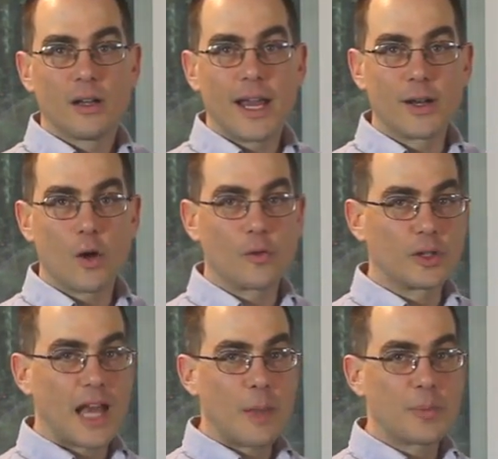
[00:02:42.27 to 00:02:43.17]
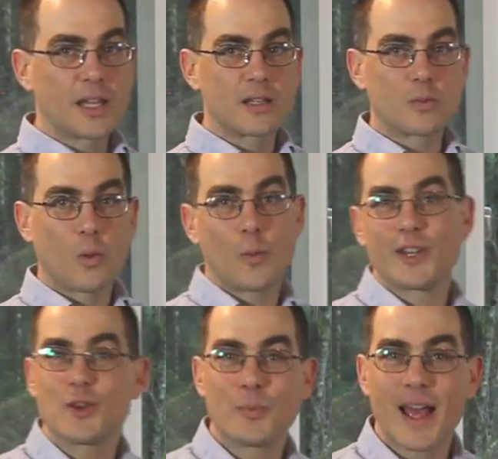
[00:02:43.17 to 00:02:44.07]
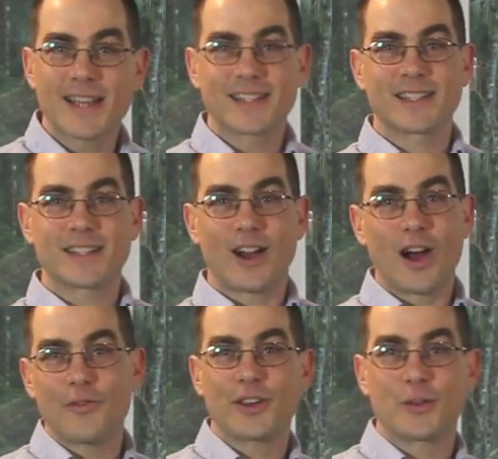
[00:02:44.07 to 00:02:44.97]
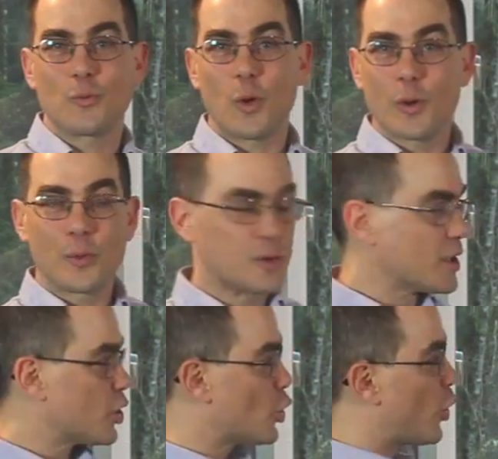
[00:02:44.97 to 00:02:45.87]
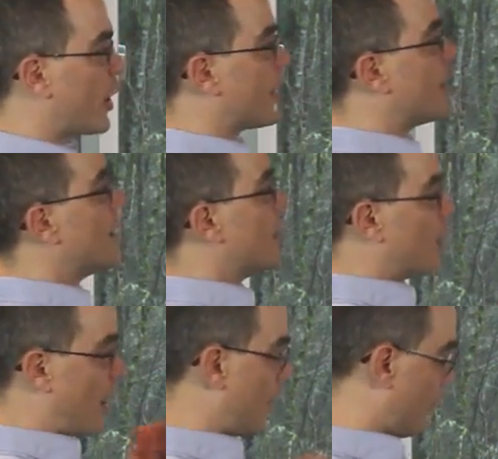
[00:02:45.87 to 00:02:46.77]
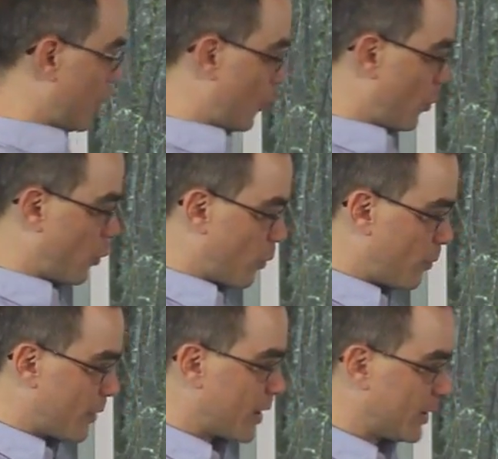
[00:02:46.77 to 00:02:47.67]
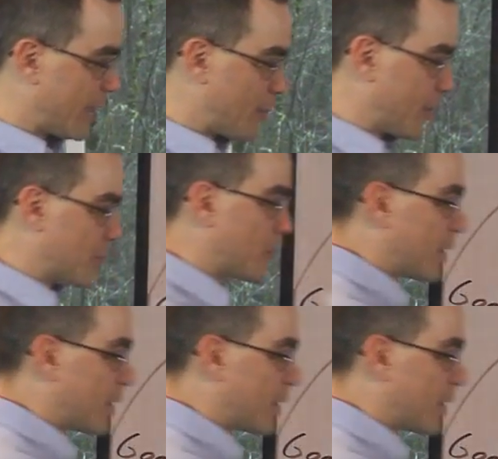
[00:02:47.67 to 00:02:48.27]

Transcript: an overlap, because what we do best is often what we most enjoy. And I'm going to label this with a